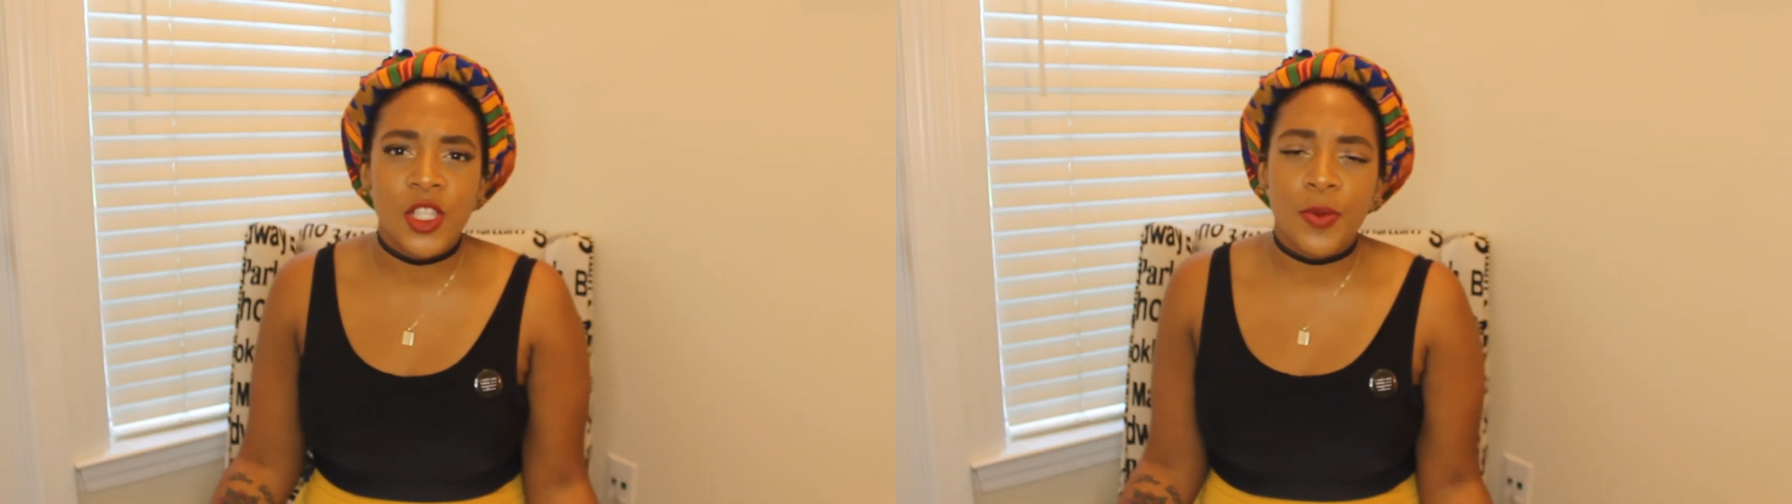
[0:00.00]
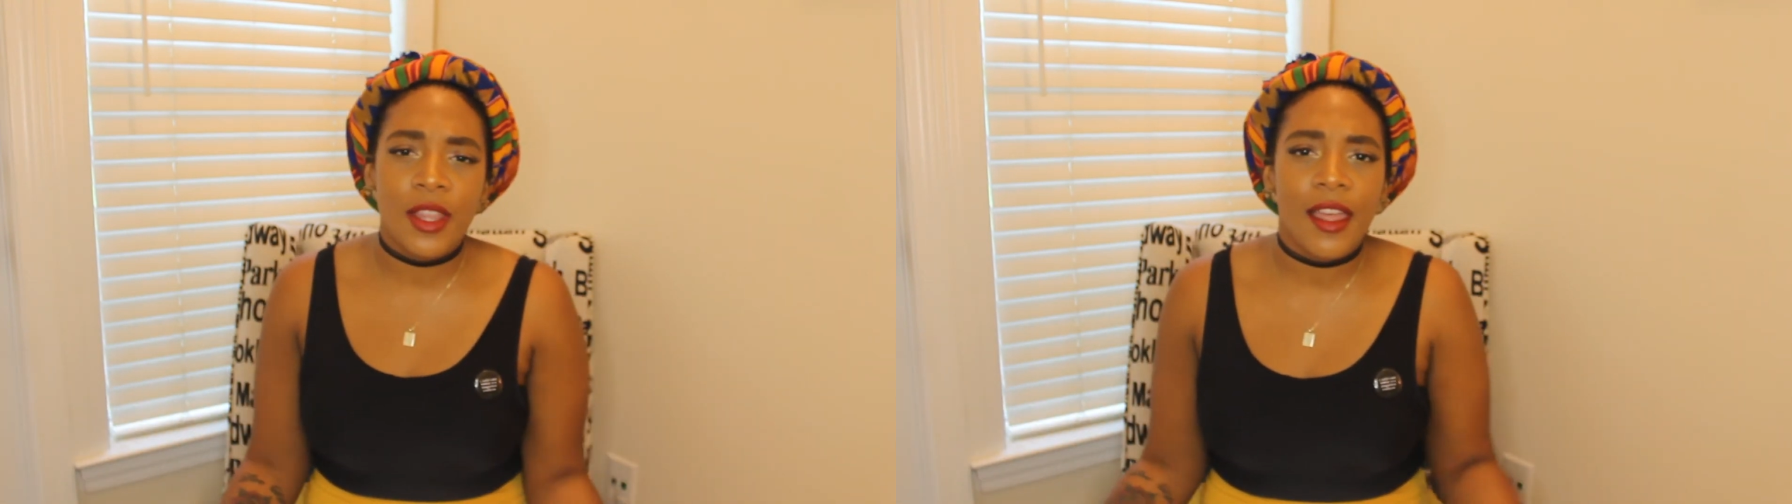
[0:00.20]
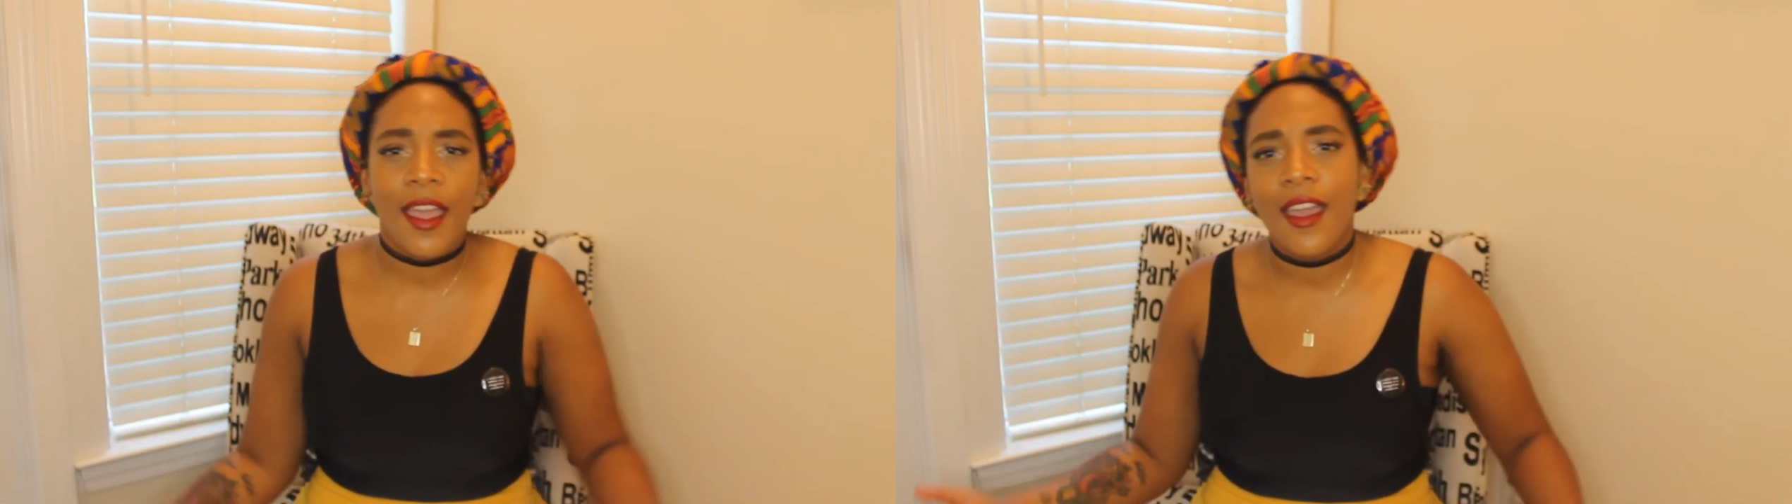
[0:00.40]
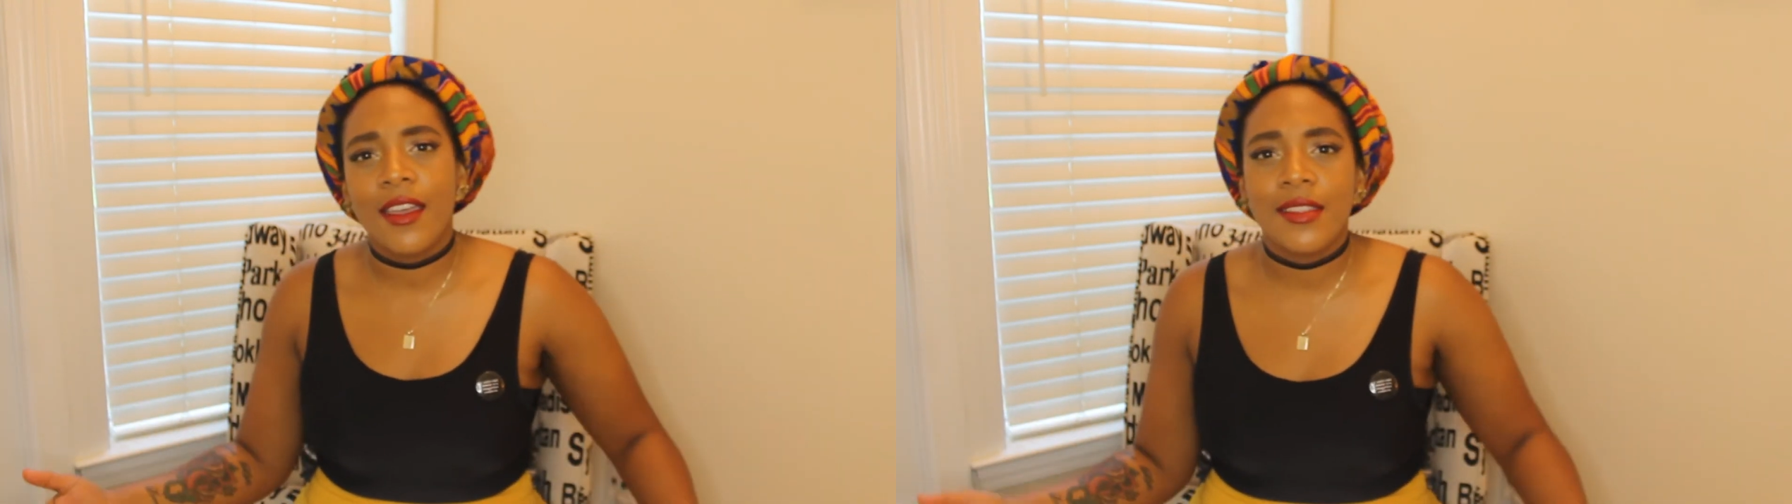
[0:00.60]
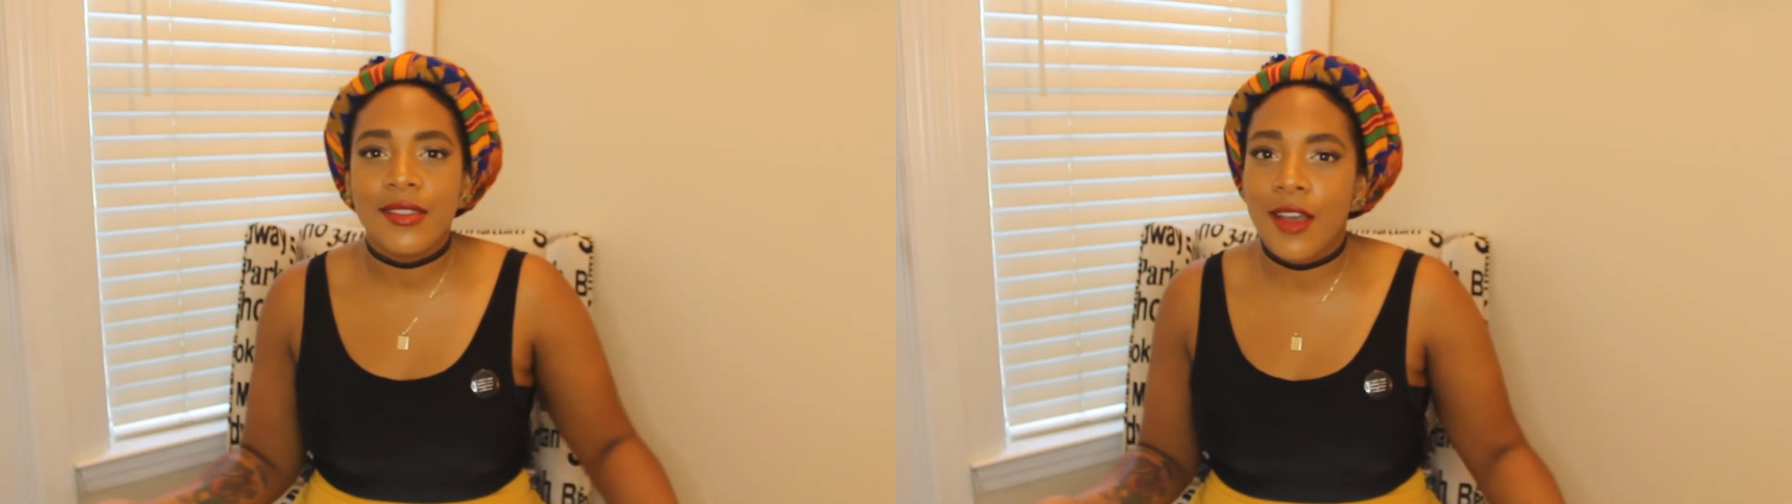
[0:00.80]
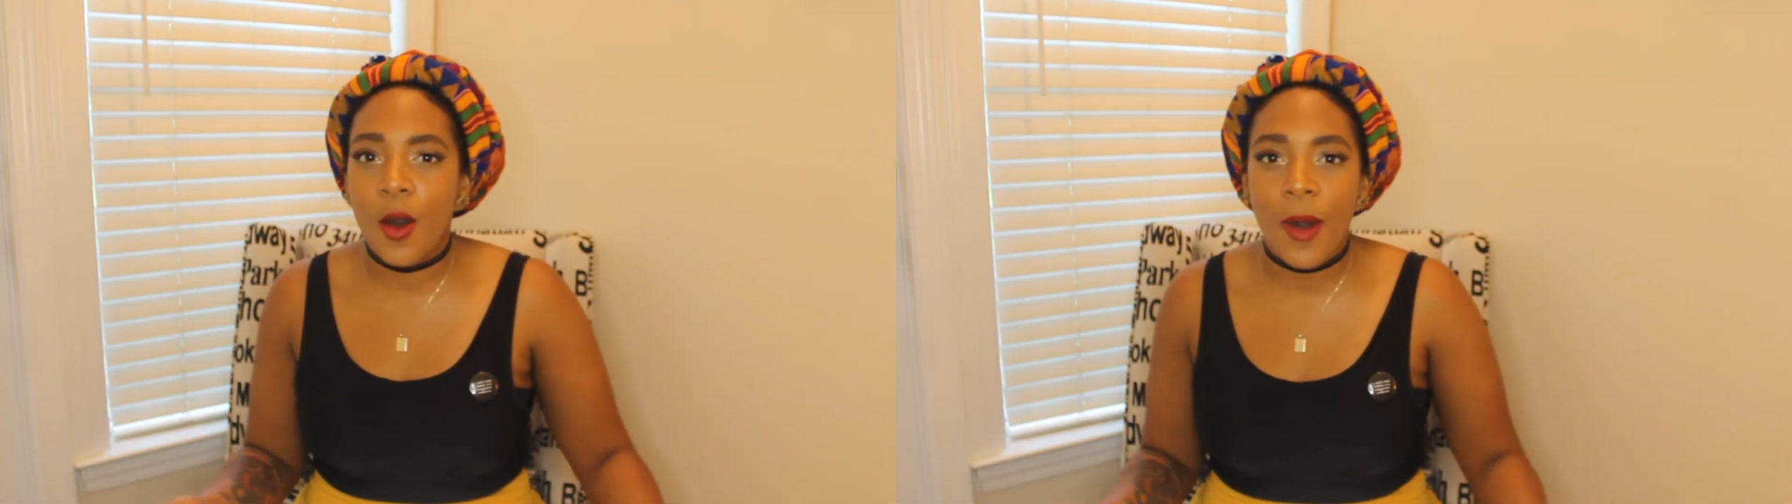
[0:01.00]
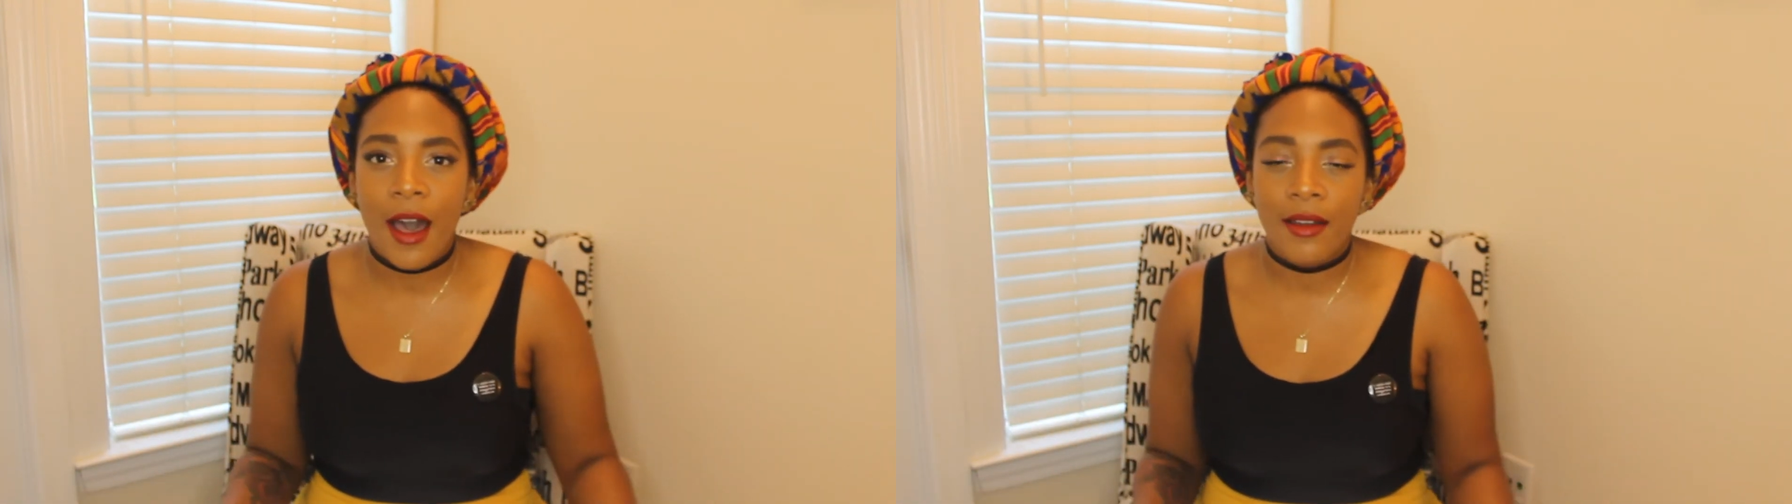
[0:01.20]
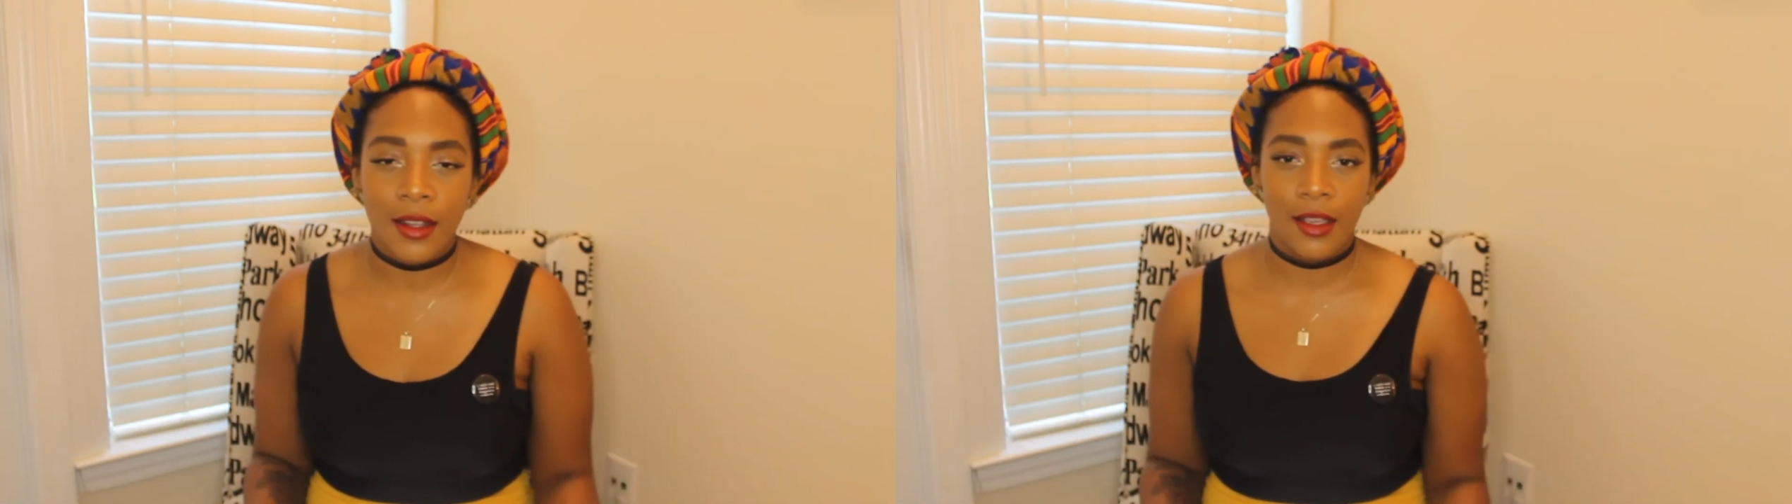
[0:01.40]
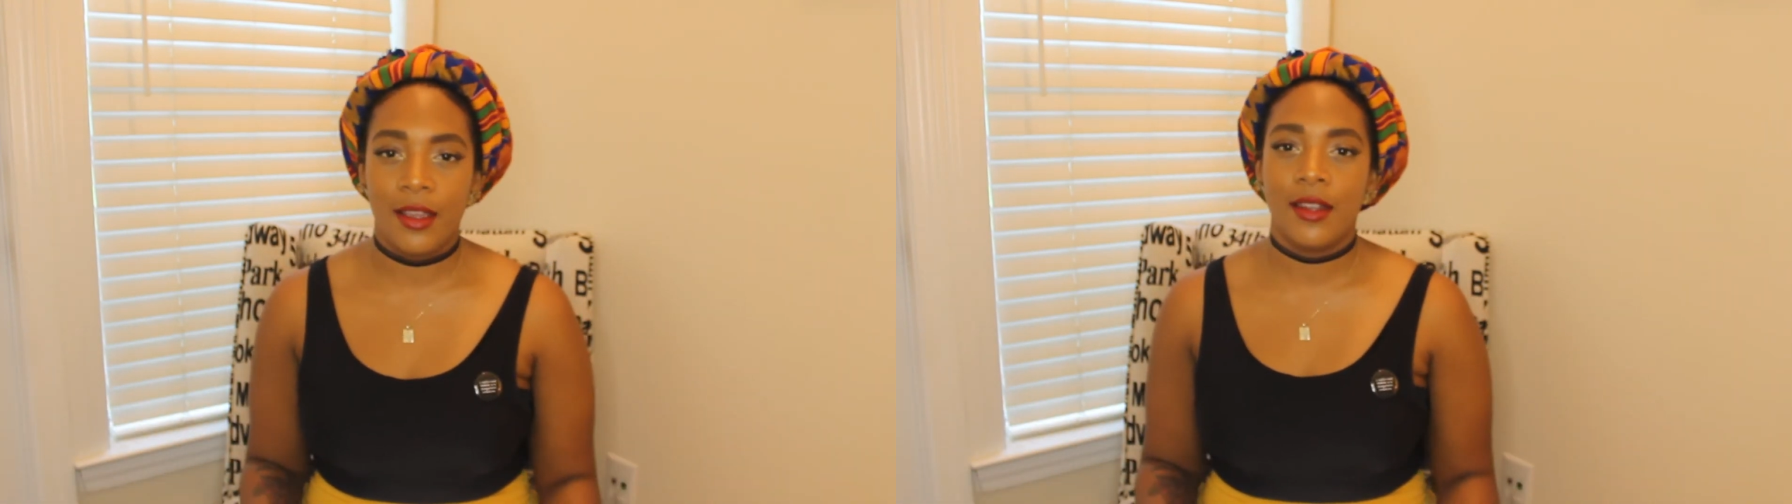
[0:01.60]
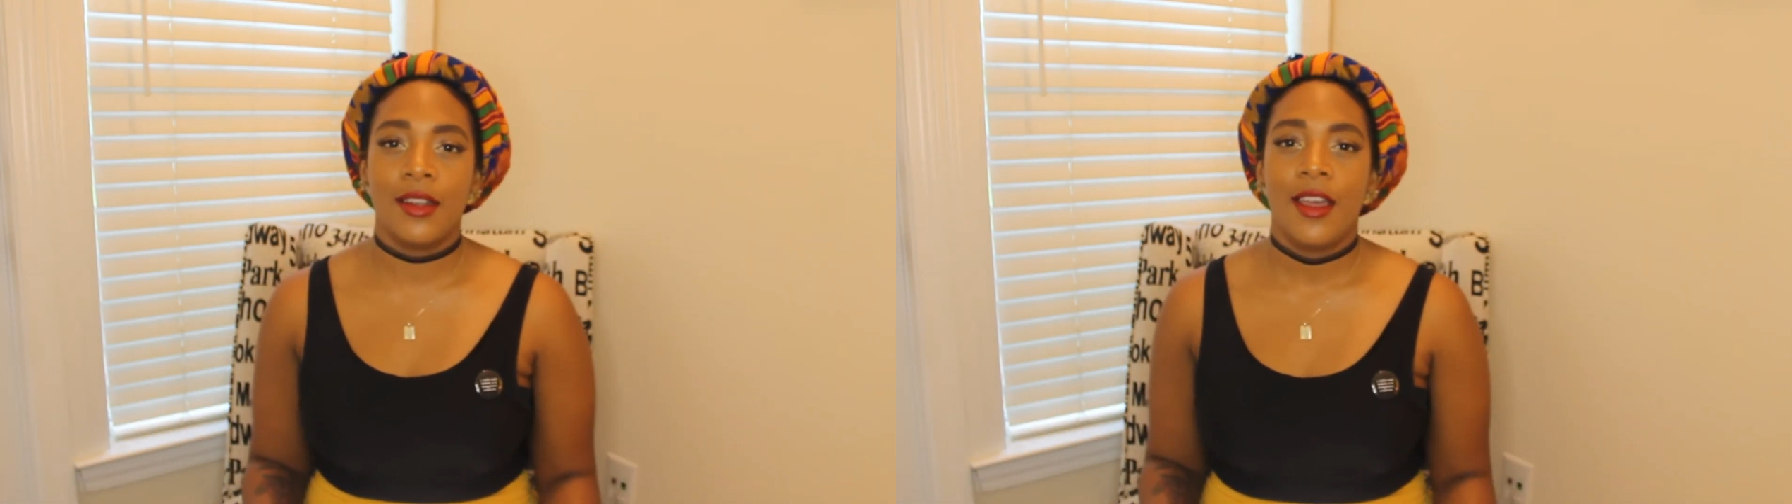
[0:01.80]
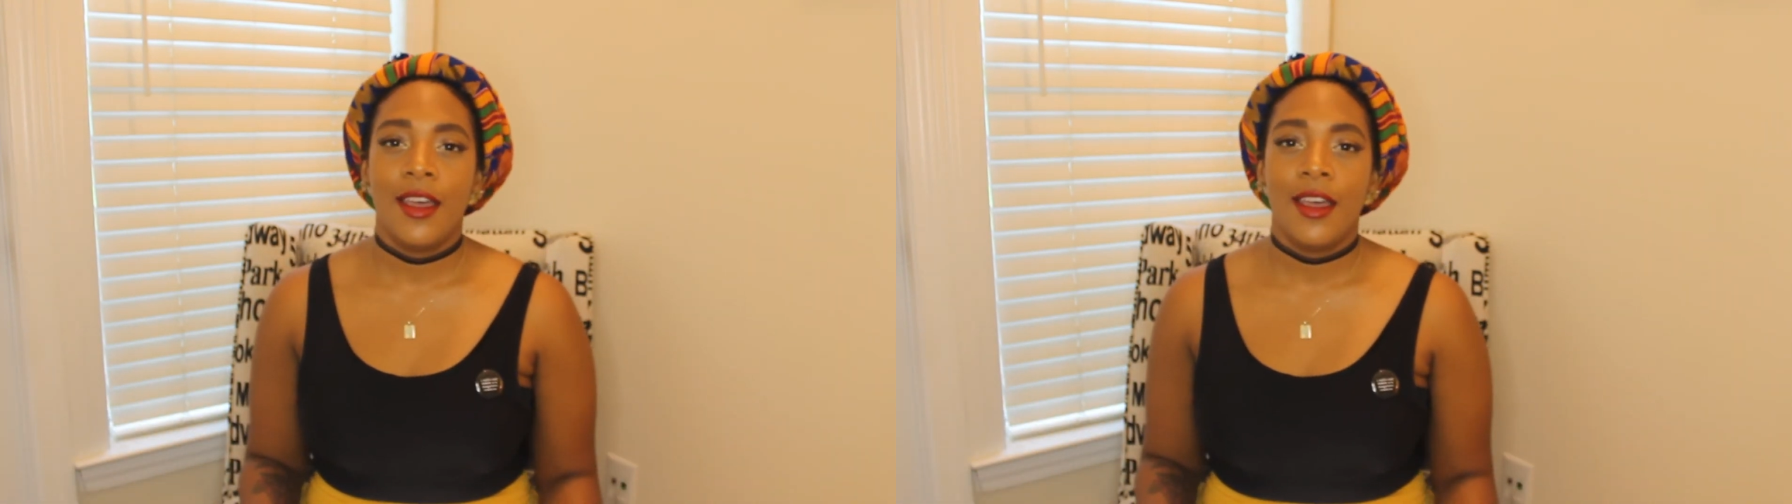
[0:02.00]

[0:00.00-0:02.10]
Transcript: Just be like, hey, let's go out and